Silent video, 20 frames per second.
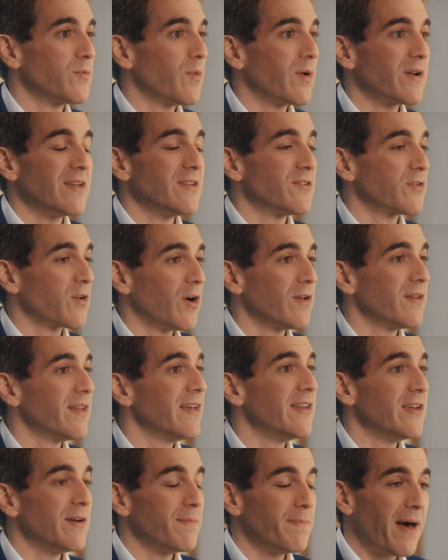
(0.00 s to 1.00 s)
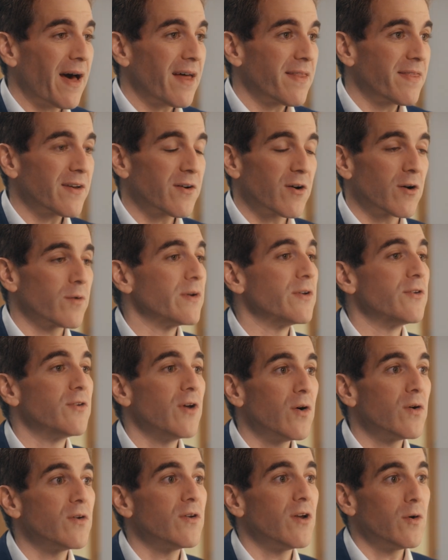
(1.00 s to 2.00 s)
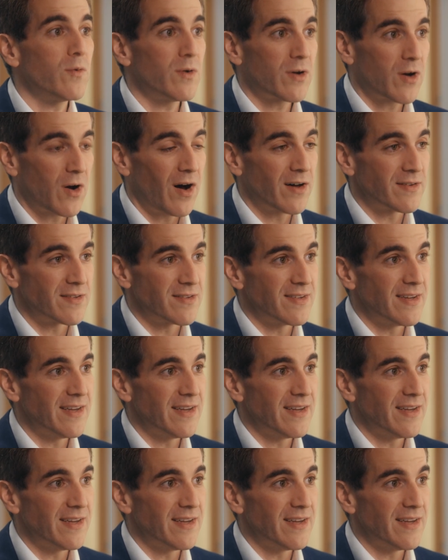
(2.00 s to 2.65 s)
what is called idiopathic, or we don't know what causes